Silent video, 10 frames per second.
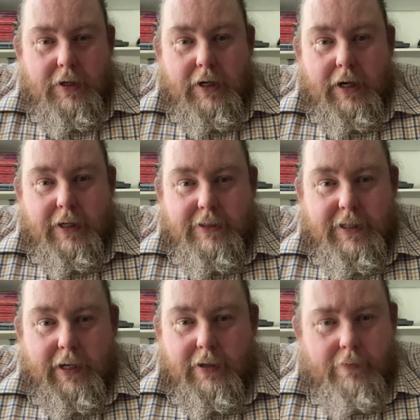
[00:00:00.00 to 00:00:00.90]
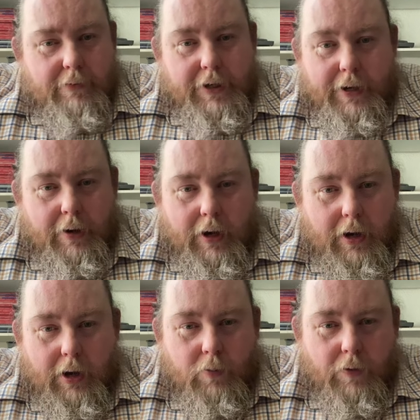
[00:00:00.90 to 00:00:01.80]
and saying, you know,
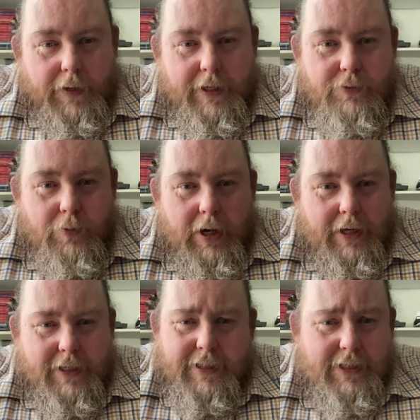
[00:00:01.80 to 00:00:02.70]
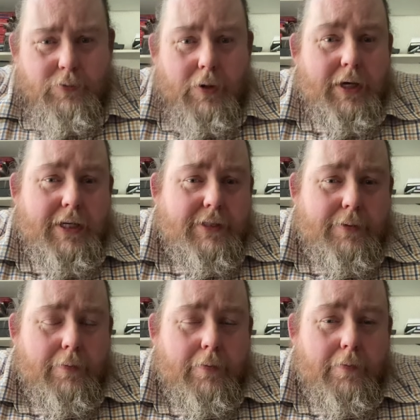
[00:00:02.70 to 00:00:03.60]
I want his work because his work is the